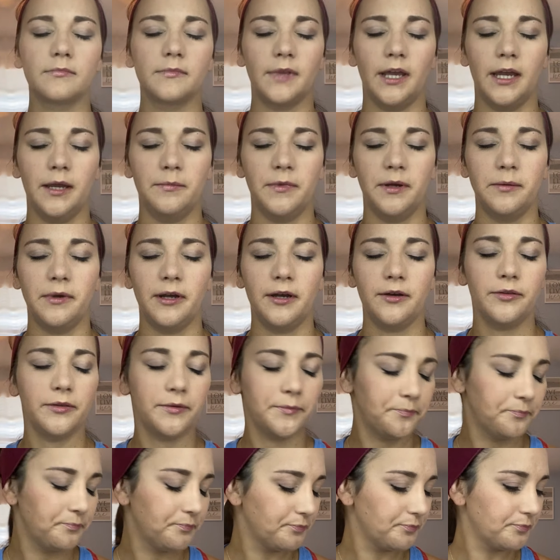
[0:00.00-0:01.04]
and my mouth.
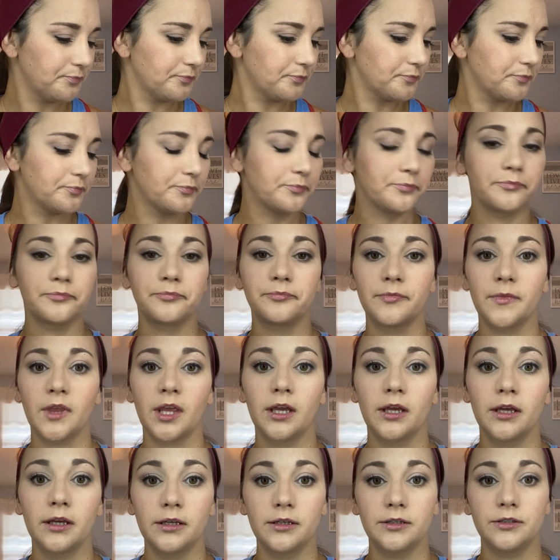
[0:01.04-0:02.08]

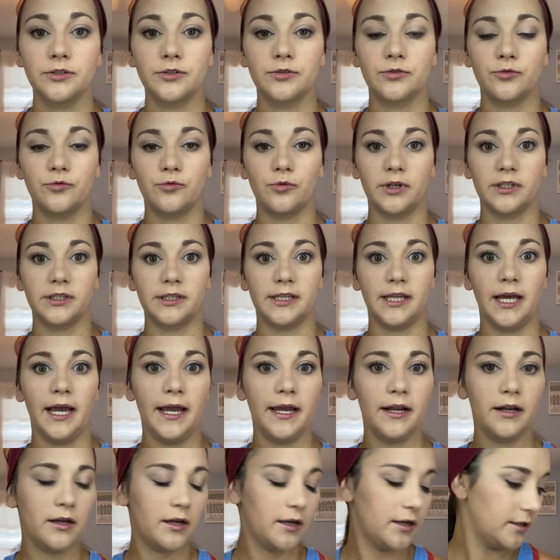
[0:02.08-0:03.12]
Squirt
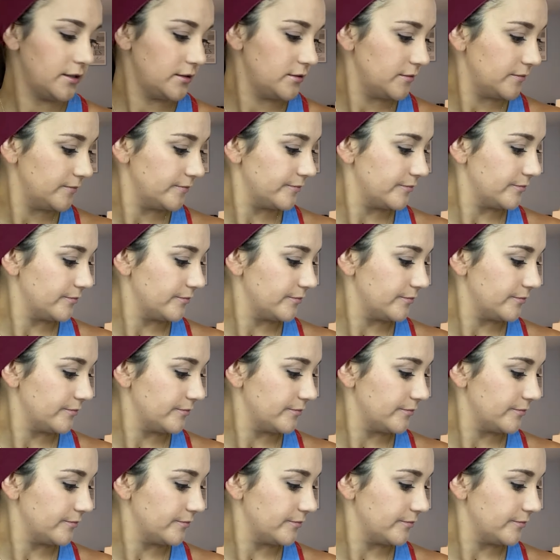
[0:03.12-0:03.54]
that on.